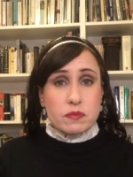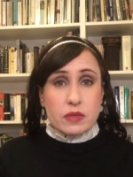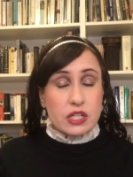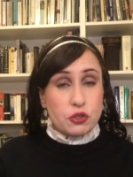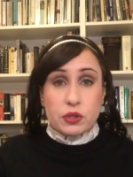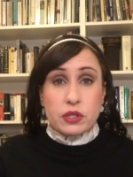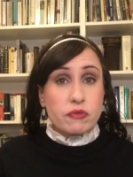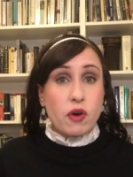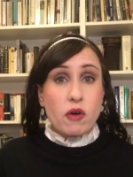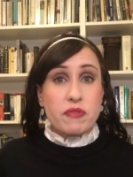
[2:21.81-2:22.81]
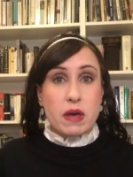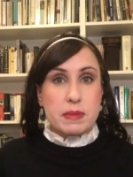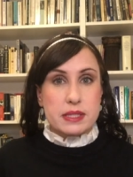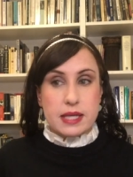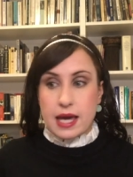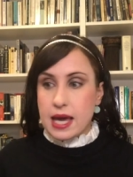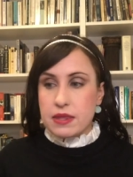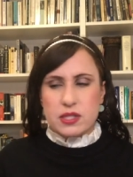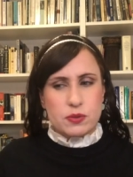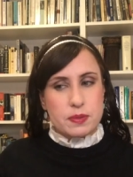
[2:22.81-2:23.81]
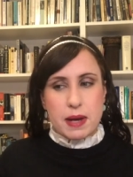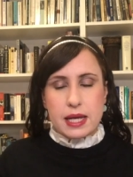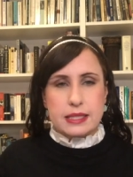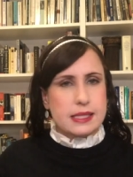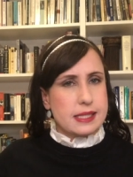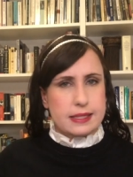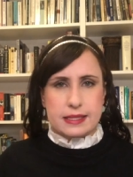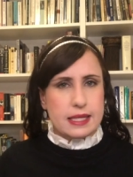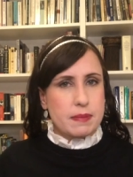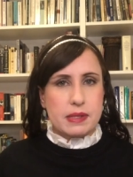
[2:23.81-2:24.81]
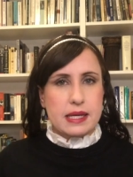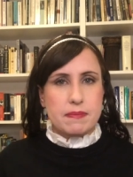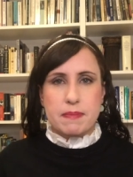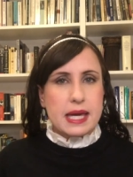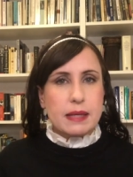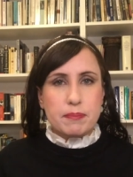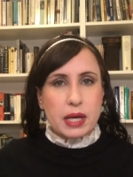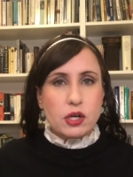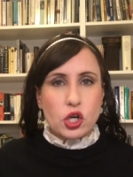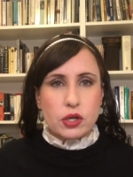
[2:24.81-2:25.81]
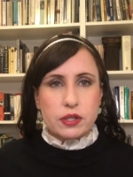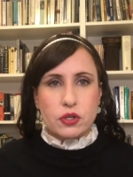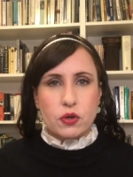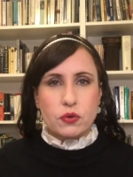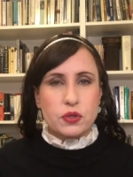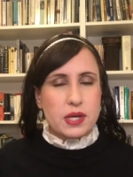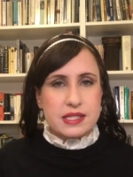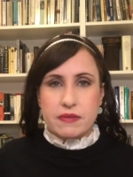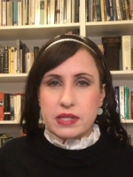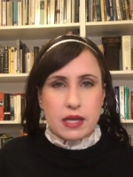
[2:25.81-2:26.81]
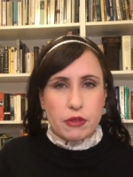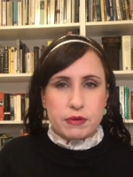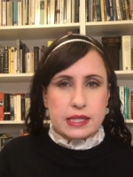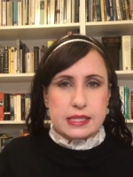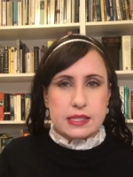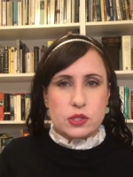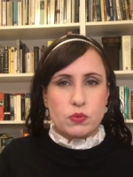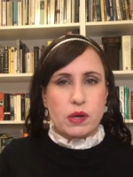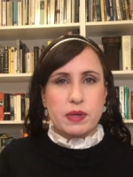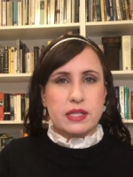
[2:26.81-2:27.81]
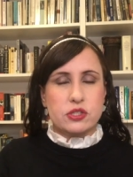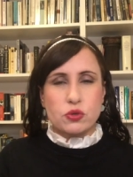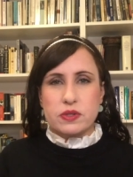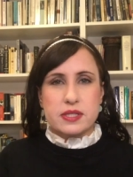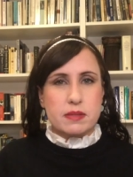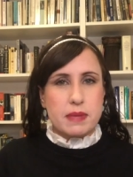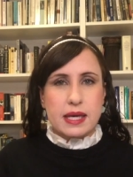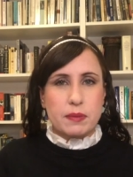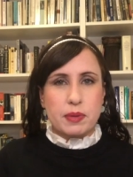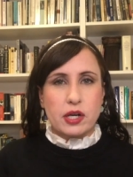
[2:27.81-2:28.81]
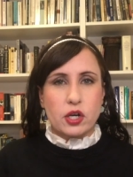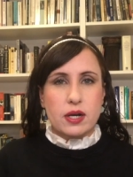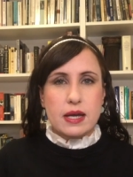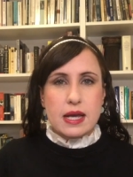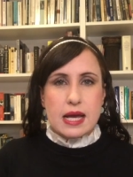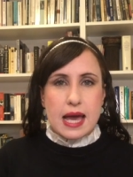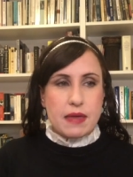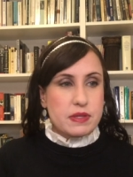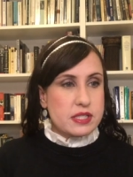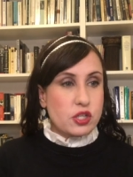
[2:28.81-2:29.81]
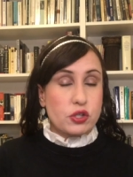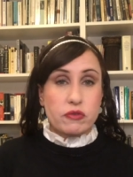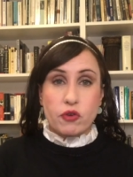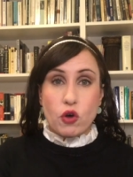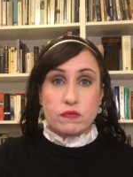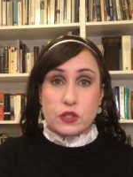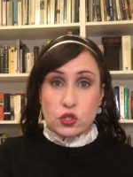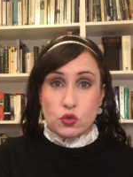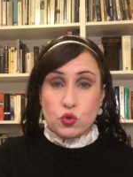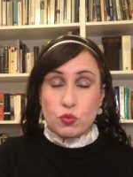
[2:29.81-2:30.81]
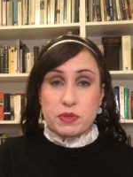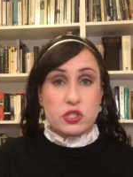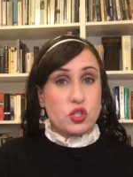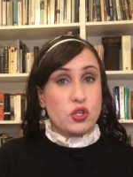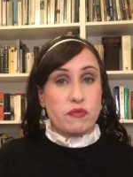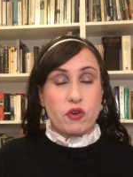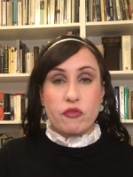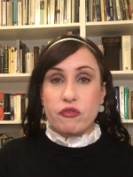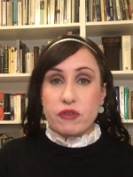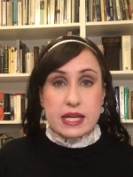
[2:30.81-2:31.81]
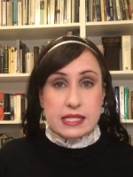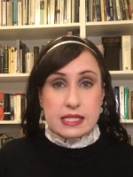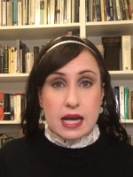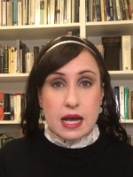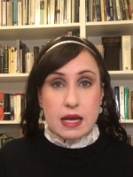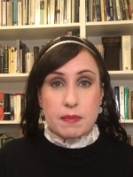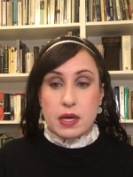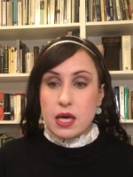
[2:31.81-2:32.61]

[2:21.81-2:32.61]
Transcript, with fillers: and you can involve them and say, hey, this was my idea. Can anybody make it better? You know, you guys have any other ideas, a way we could do this and make it better? And this could involve Zoom, this could involve FaceTime,